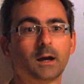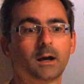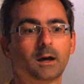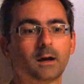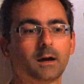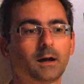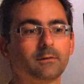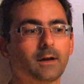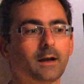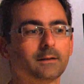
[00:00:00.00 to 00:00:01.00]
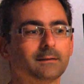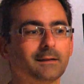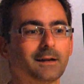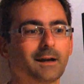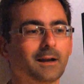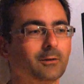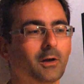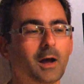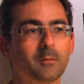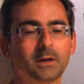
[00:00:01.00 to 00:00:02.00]
I've had I don't
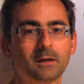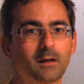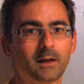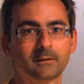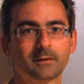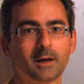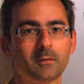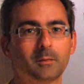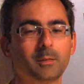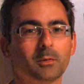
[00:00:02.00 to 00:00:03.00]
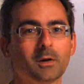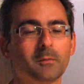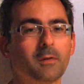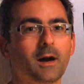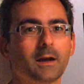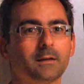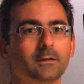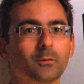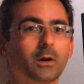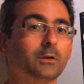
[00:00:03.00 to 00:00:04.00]
know how many clients and how many people come by
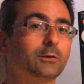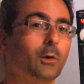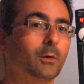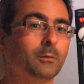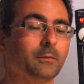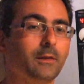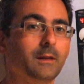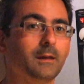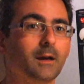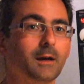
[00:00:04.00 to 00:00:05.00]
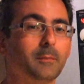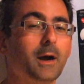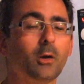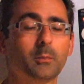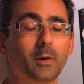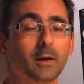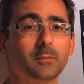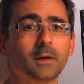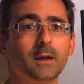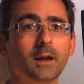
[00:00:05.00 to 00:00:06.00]
and where I show them the power
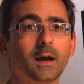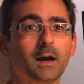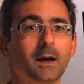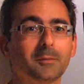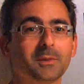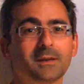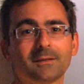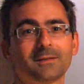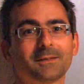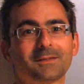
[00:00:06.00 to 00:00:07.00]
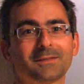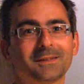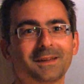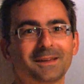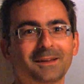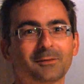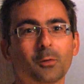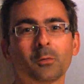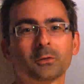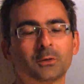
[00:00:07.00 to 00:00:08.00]
pipe because it's
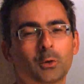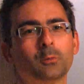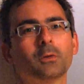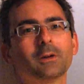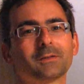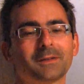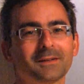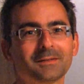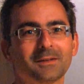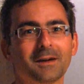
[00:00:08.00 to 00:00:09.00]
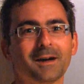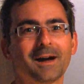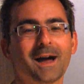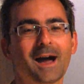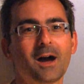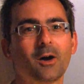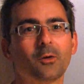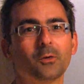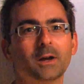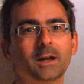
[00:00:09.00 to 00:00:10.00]
almost humorous as to
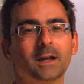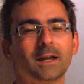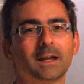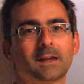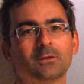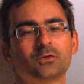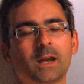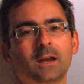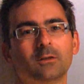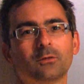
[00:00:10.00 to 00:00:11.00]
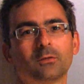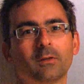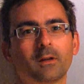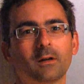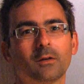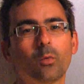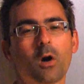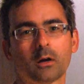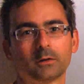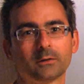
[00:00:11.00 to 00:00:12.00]
how it can change the
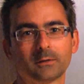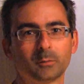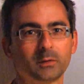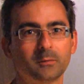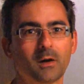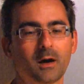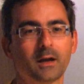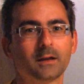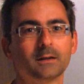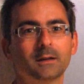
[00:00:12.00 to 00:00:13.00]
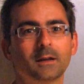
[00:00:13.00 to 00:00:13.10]
water simply by